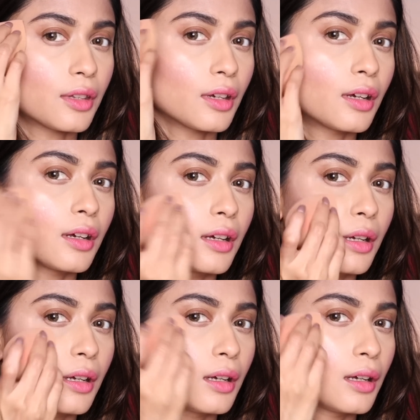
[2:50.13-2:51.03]
the
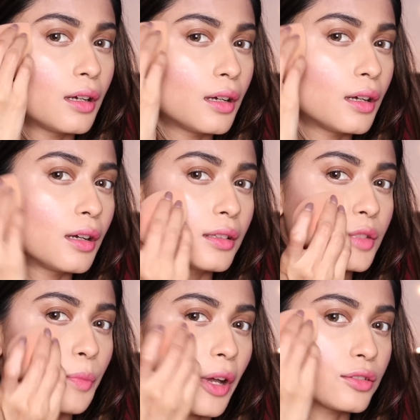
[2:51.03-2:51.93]

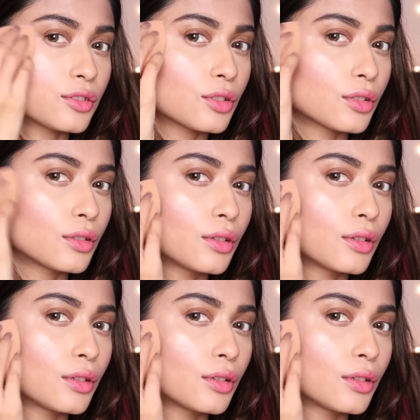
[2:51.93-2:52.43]
sponge.